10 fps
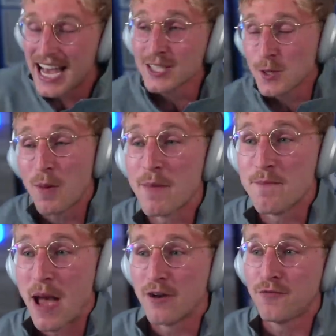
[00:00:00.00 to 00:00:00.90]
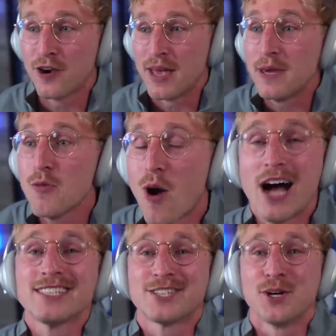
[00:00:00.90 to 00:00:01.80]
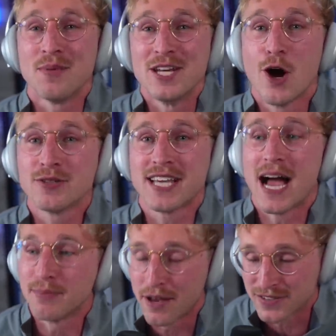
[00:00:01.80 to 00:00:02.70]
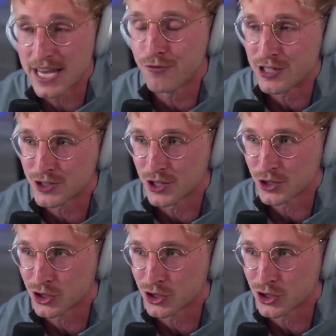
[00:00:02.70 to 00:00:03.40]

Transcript: honestly probably better for him. He wants there to be no time left if he's going to